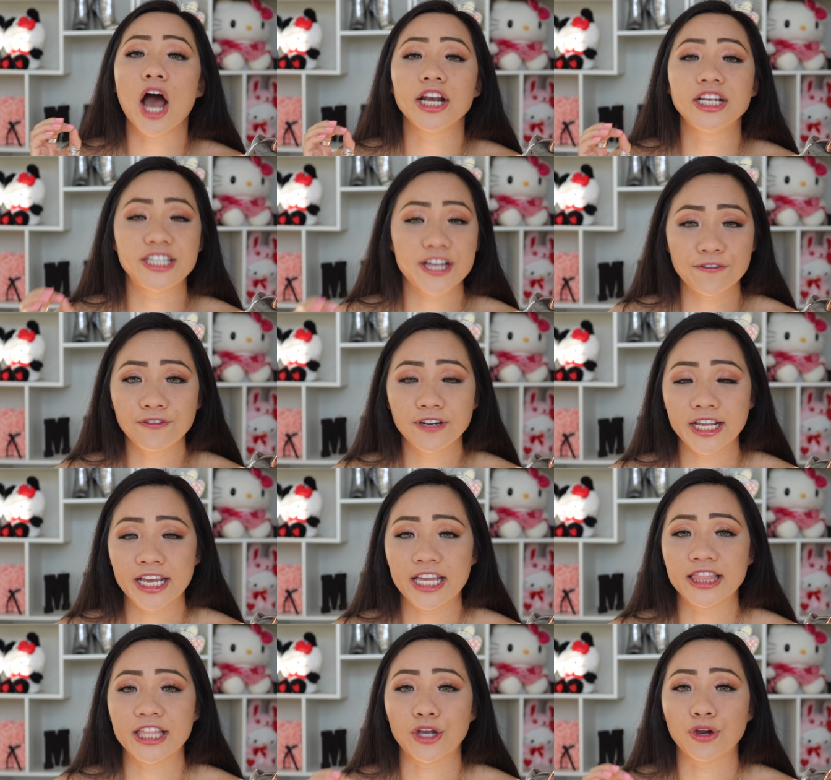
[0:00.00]

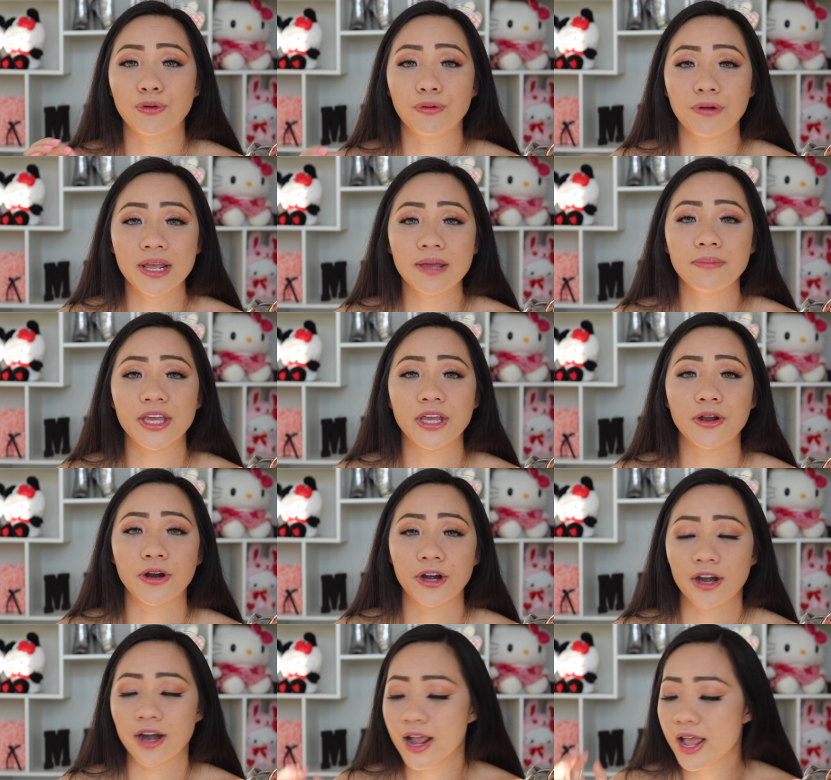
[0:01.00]
definitely the
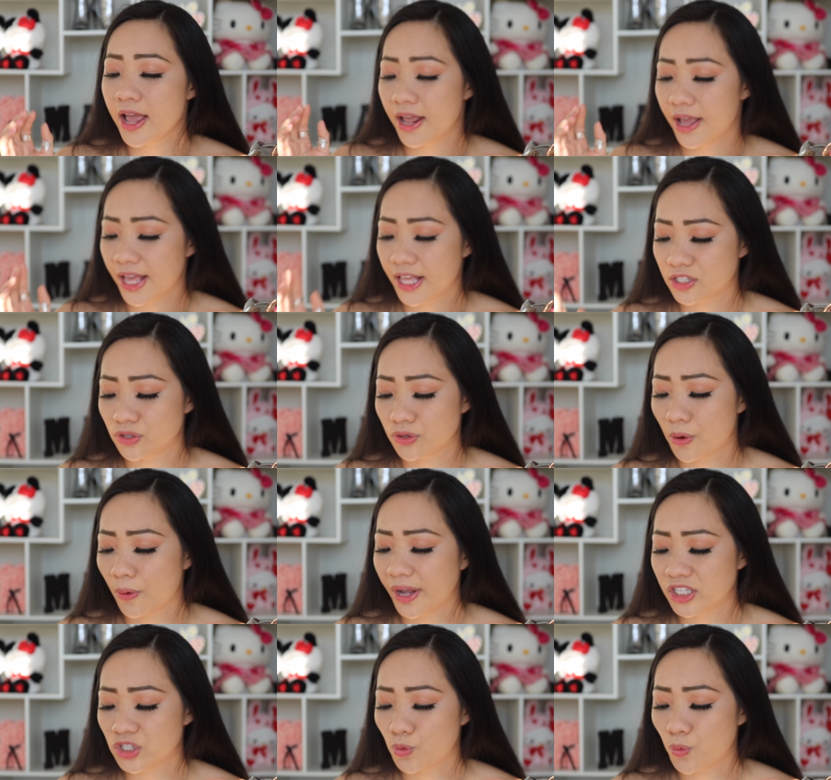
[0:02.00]
creamier is
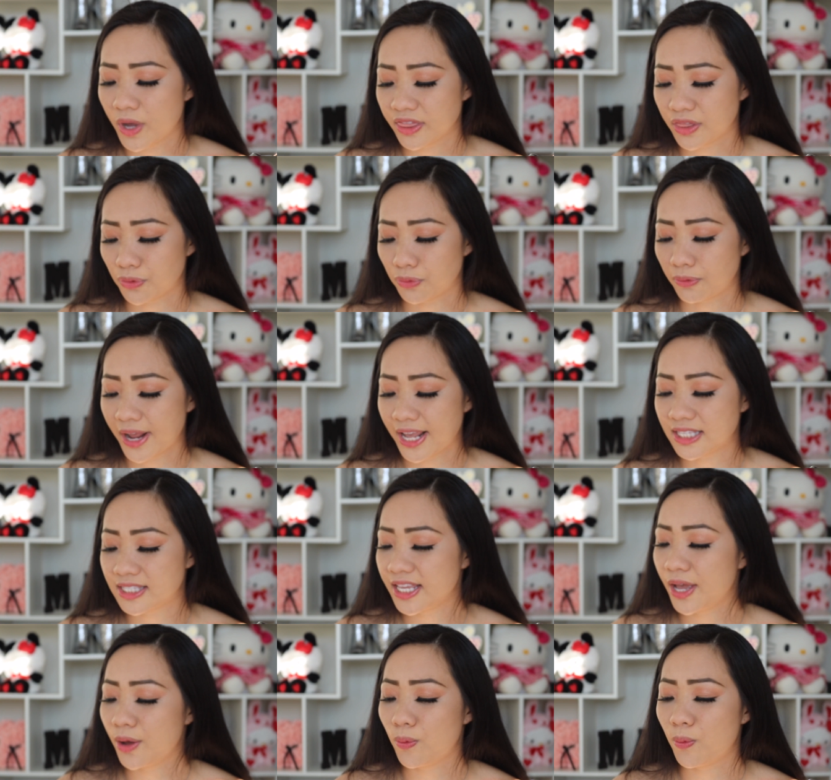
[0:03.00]
going to win the race.
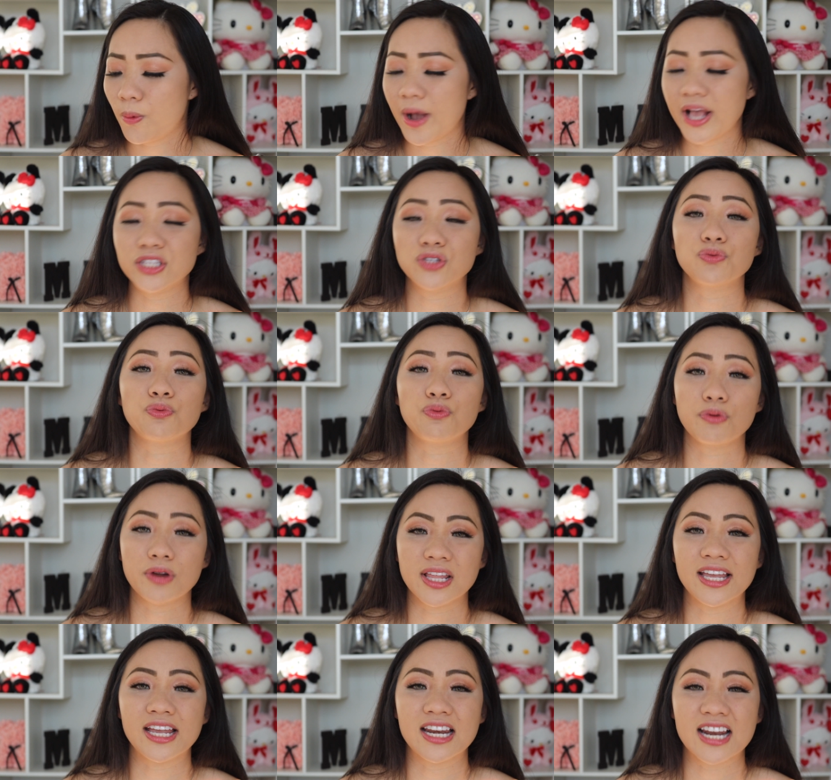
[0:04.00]
It was
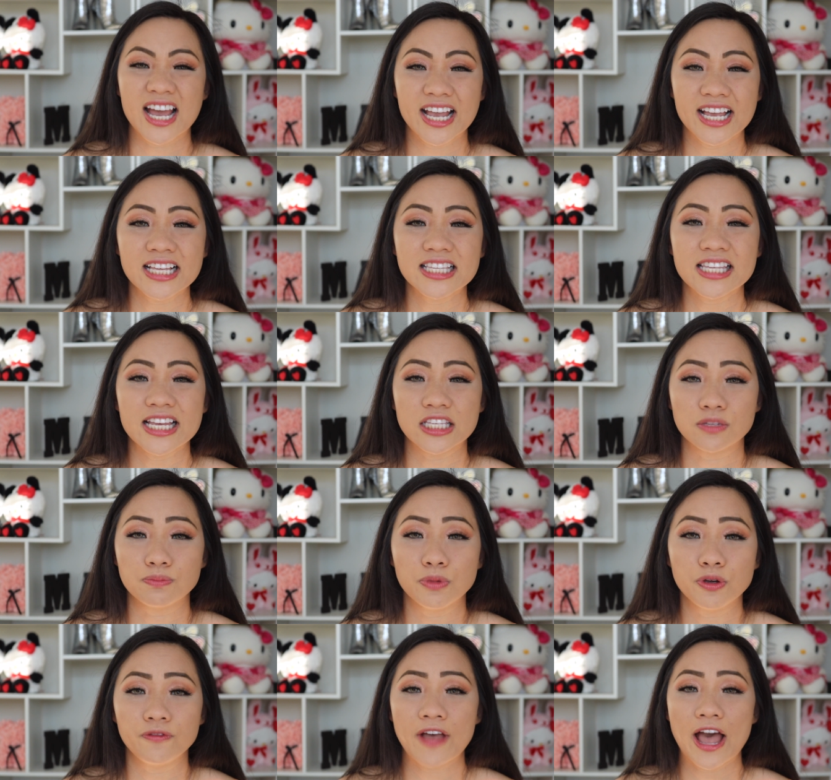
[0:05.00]
really nice and
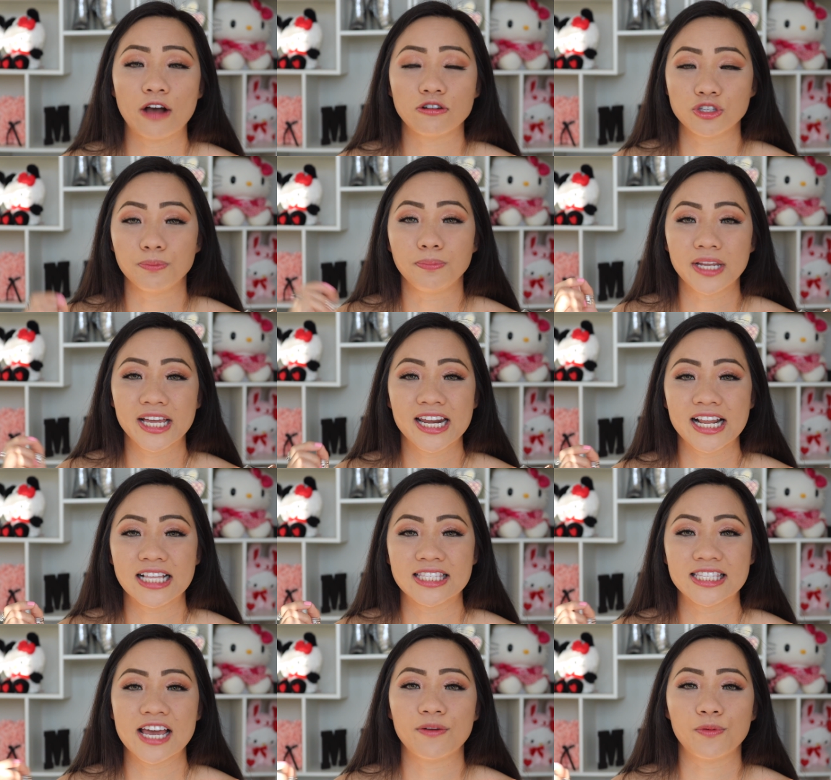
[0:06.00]
smooth out to blend
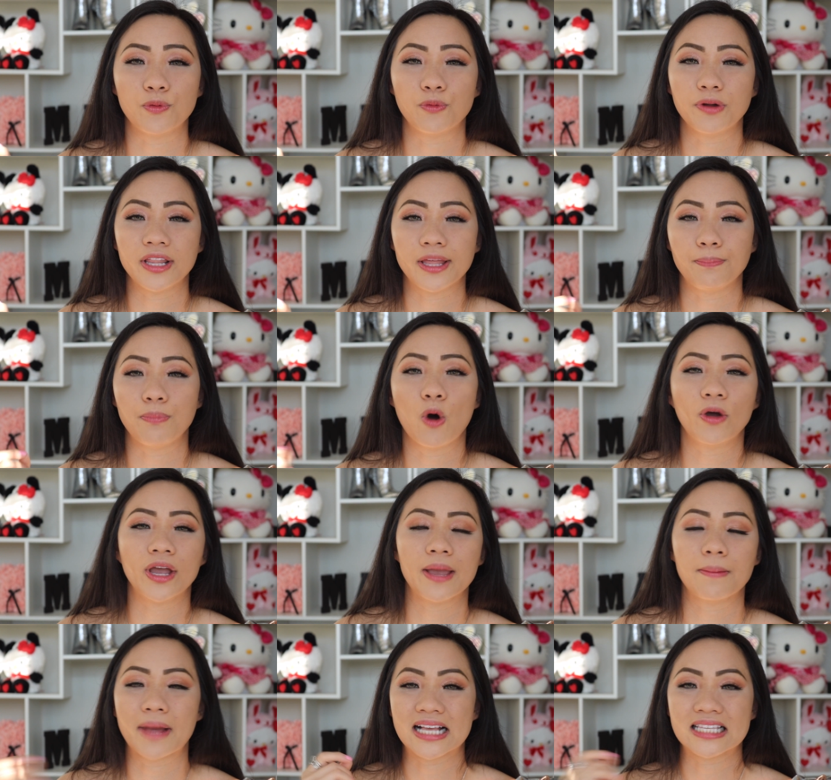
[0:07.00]
instead of really
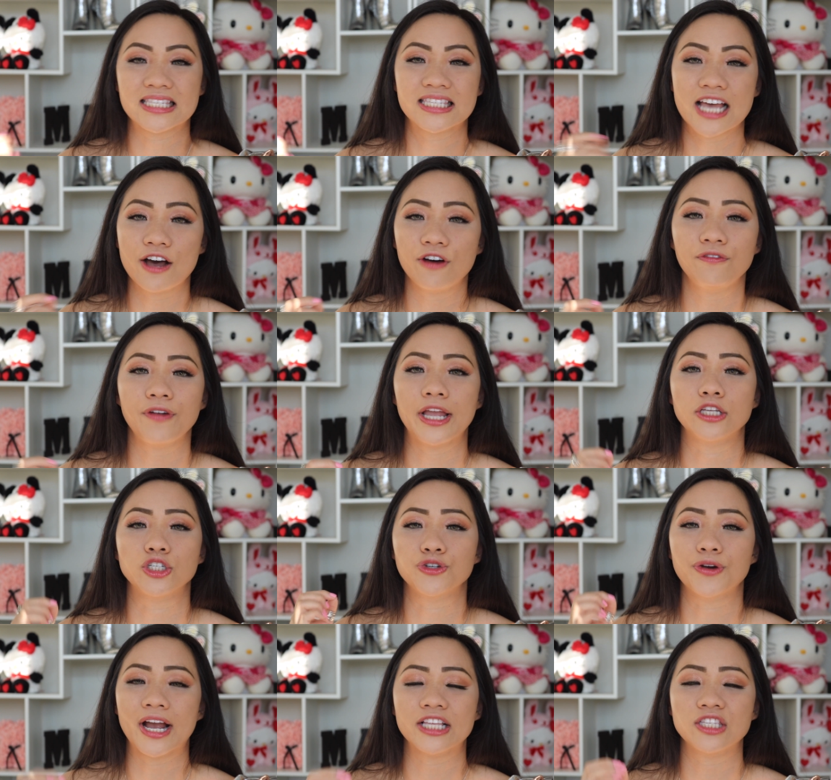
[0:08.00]
poking myself and
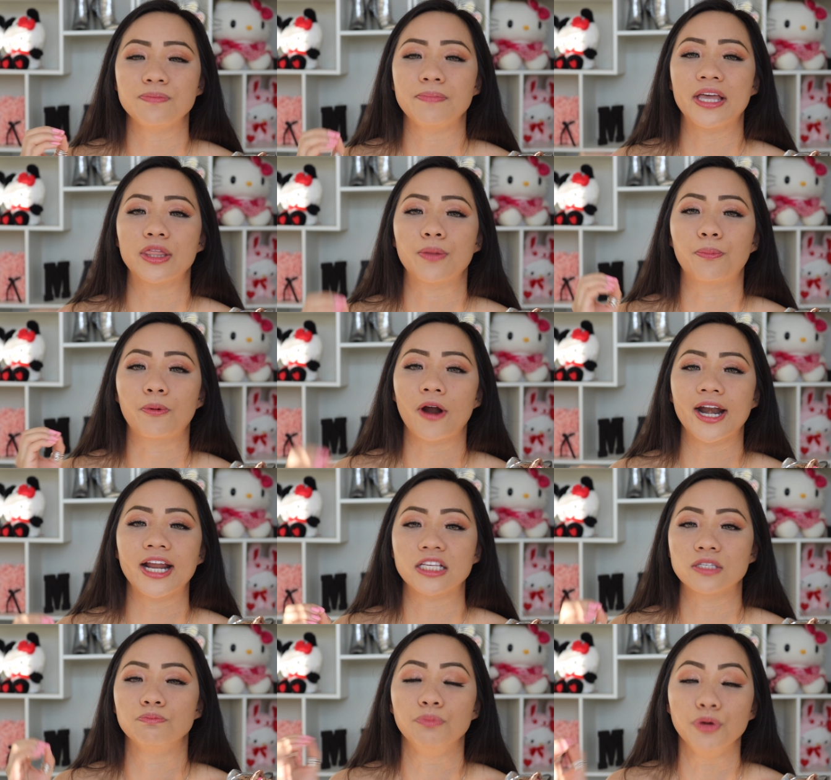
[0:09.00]
trying to make the
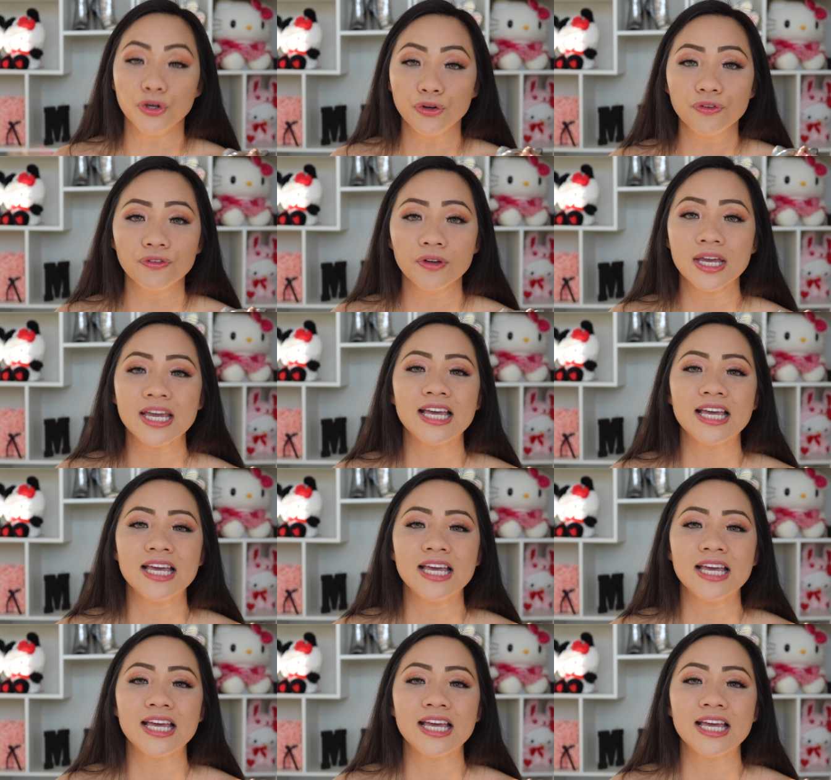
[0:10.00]
products move.